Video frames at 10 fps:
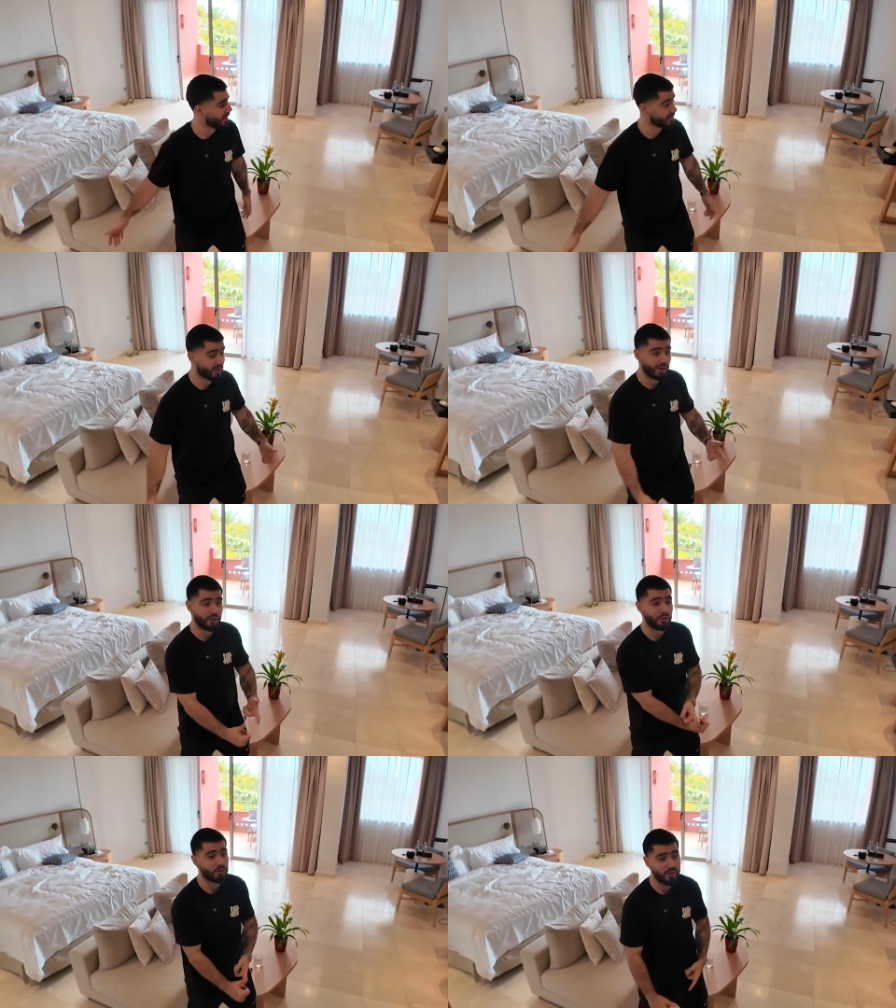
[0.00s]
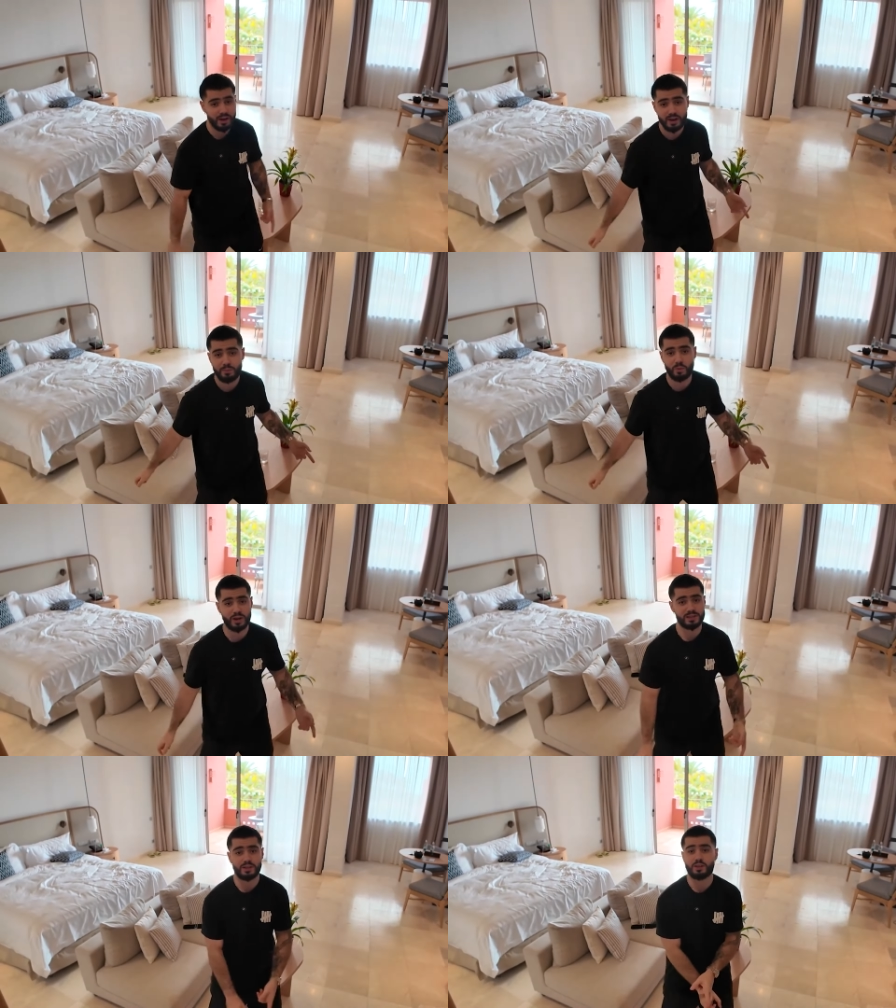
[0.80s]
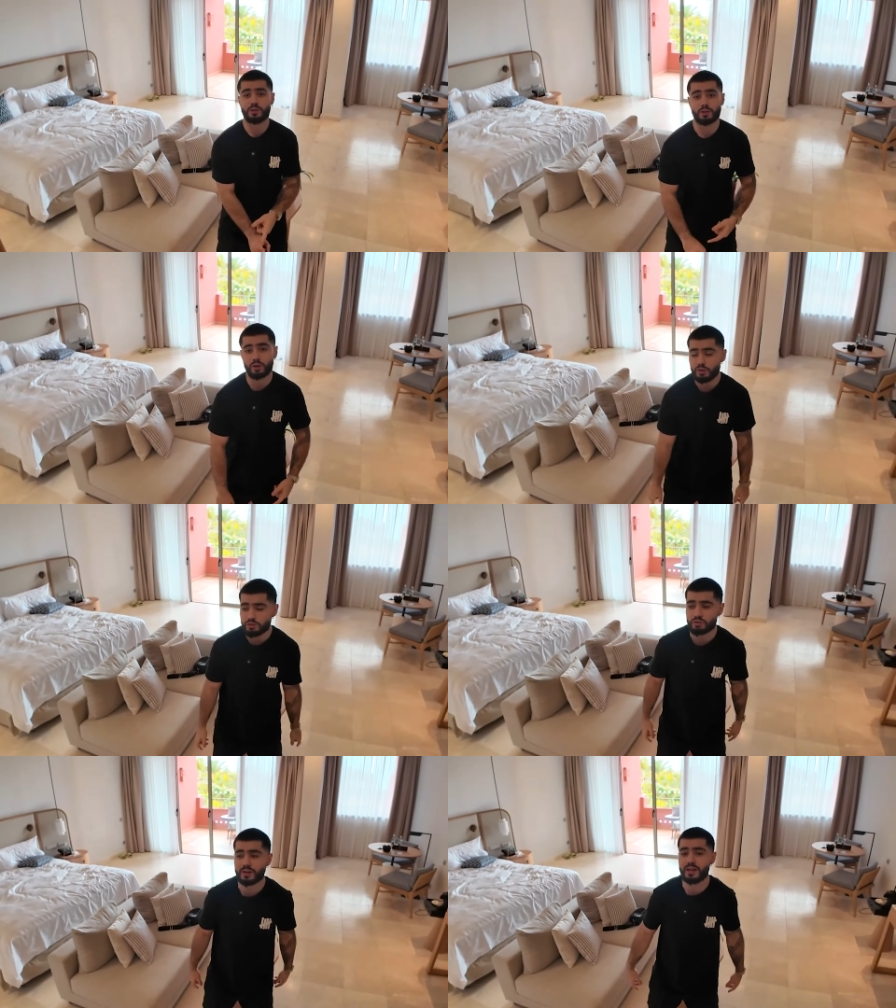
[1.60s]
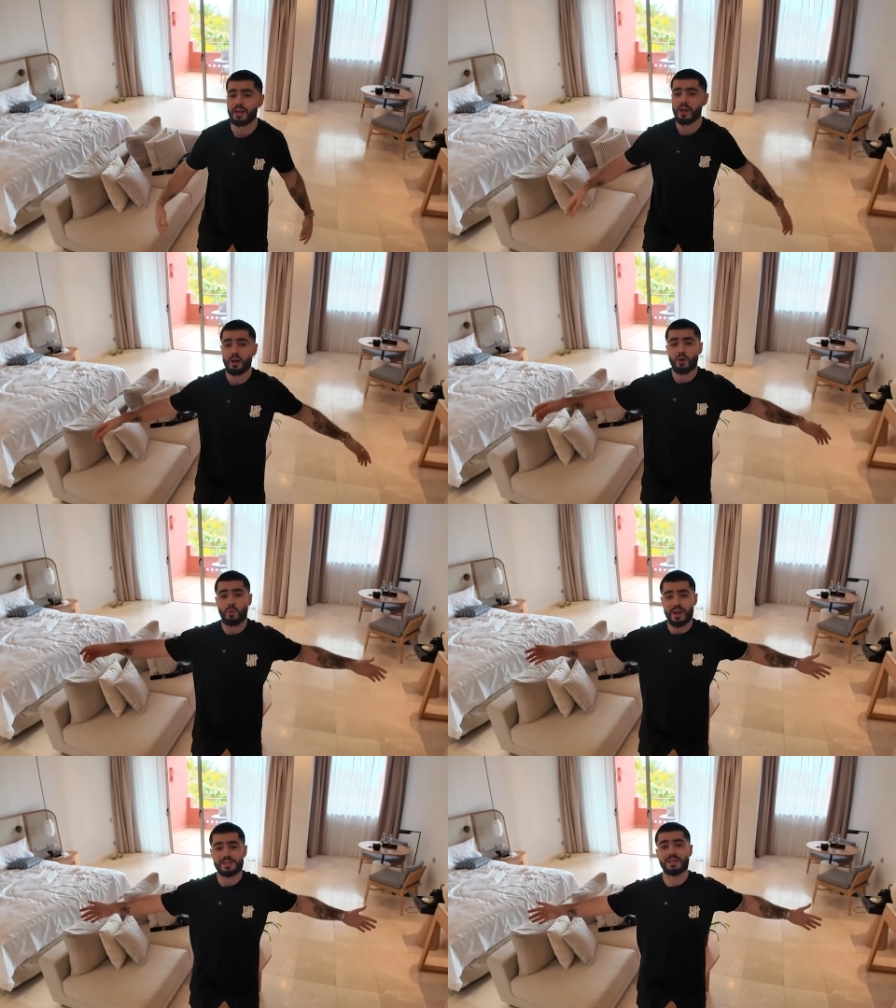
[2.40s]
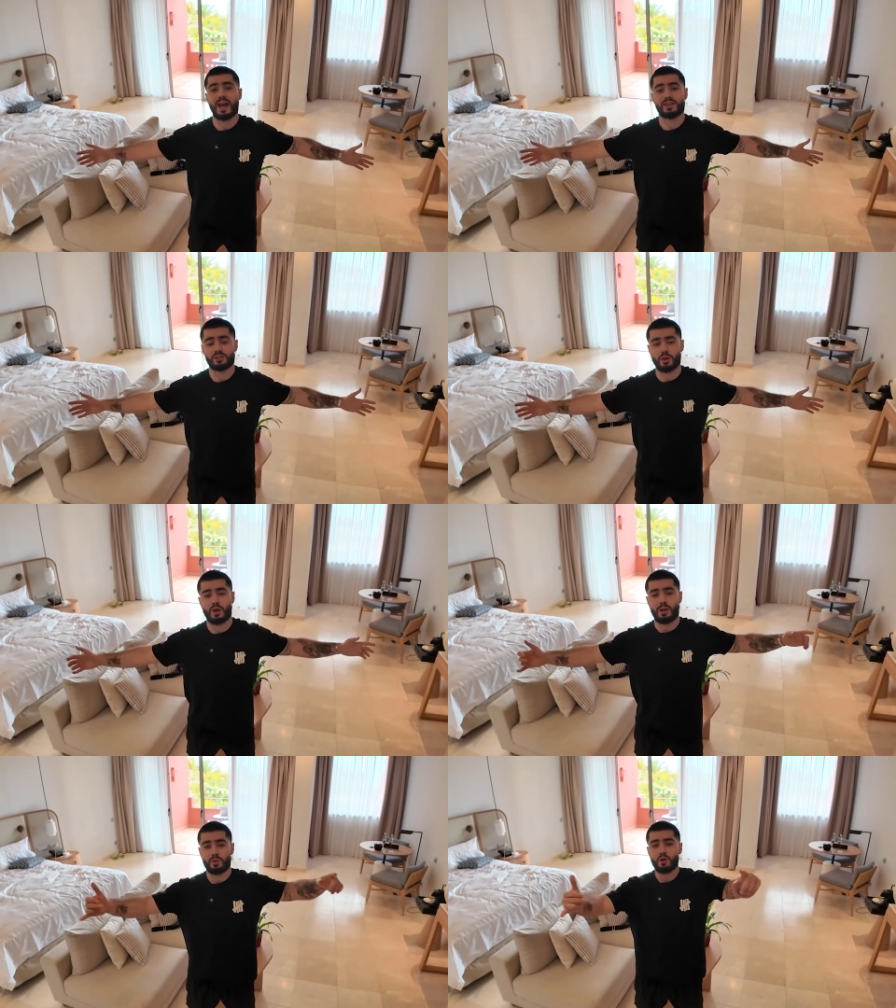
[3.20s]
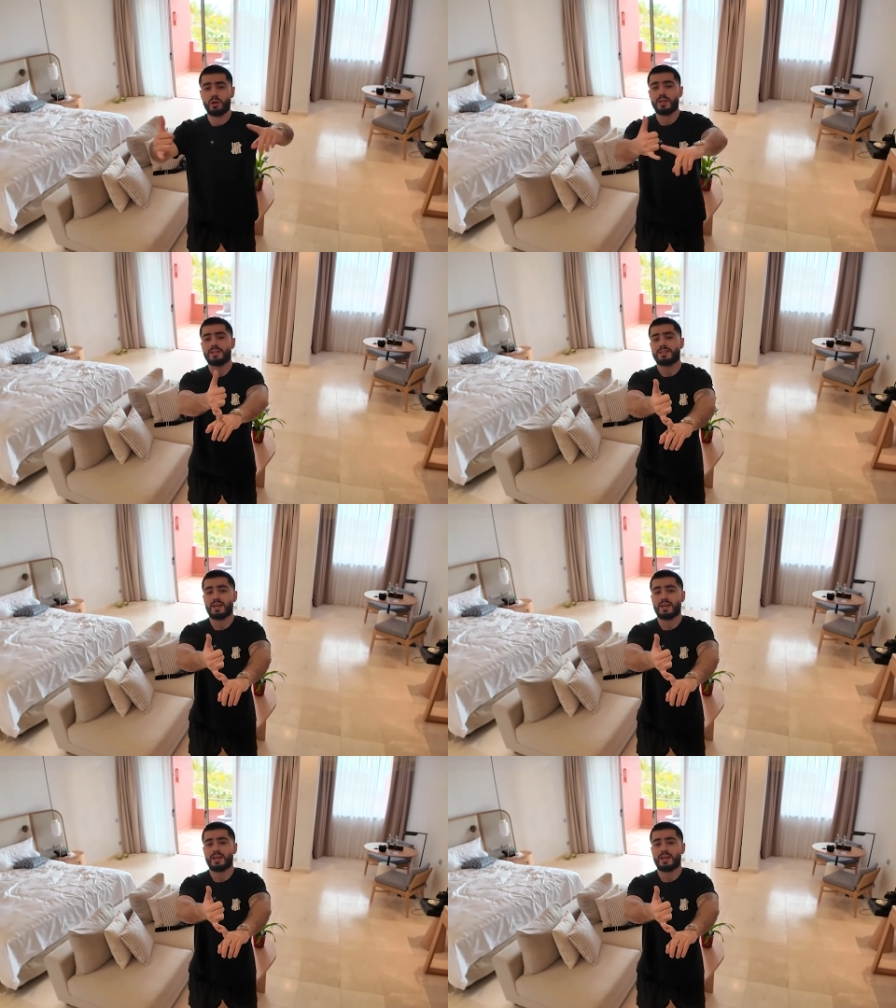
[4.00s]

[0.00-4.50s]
Has he got a new crib? Why is he in another country? Where's he at? So I'm currently